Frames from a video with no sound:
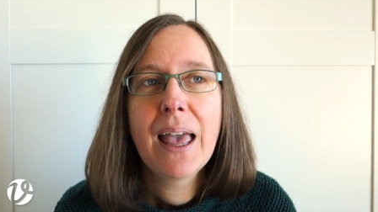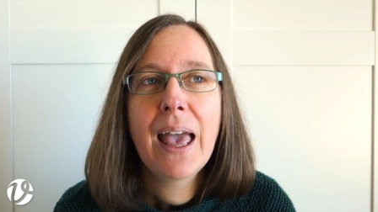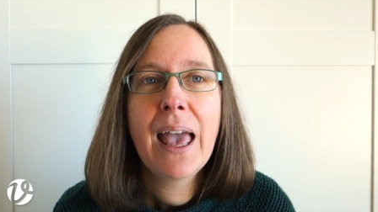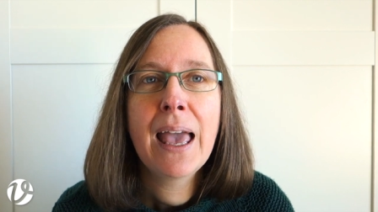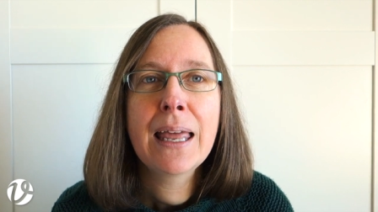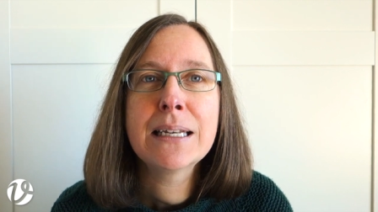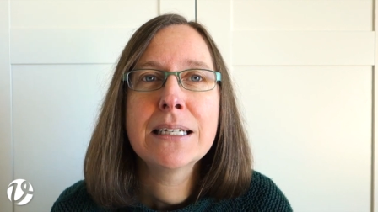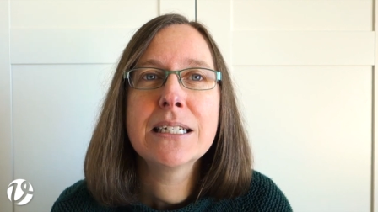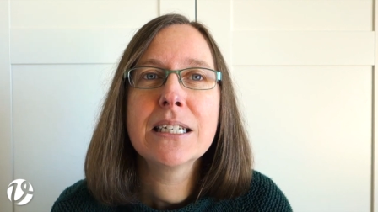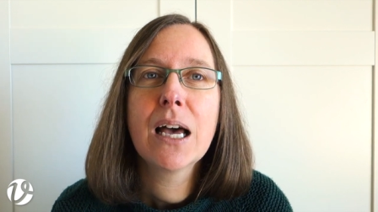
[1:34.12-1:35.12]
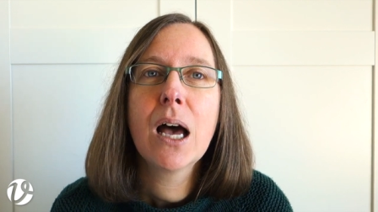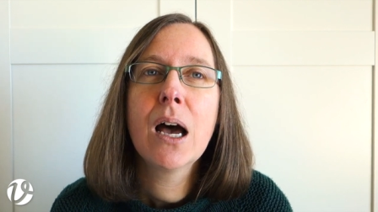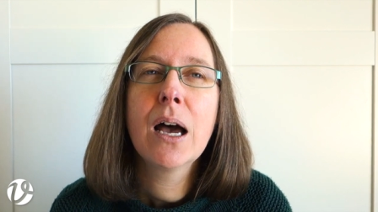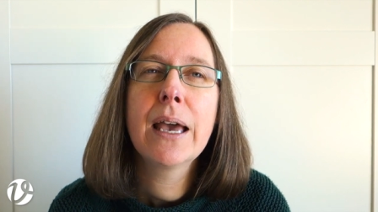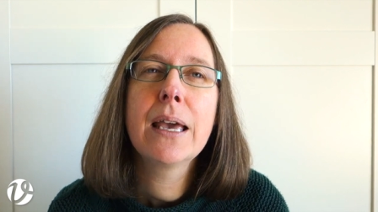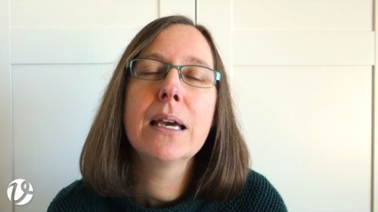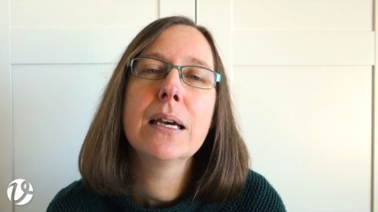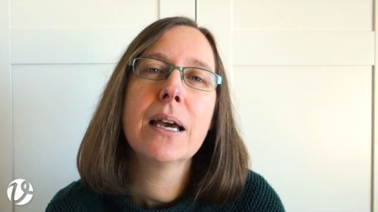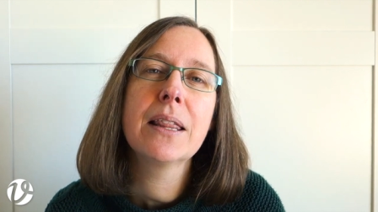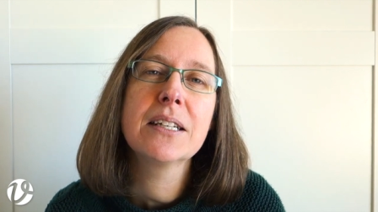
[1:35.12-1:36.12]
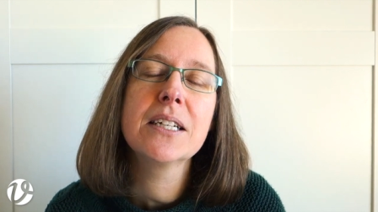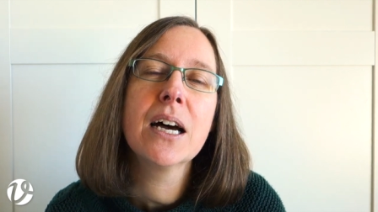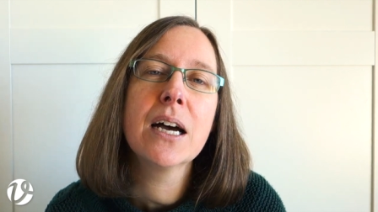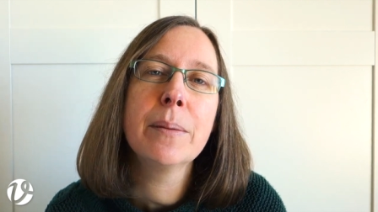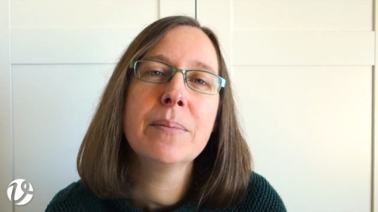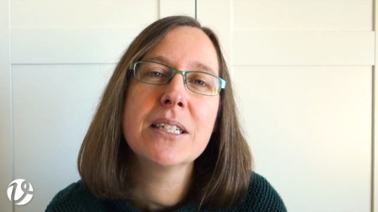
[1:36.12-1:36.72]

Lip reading: And I, at the time,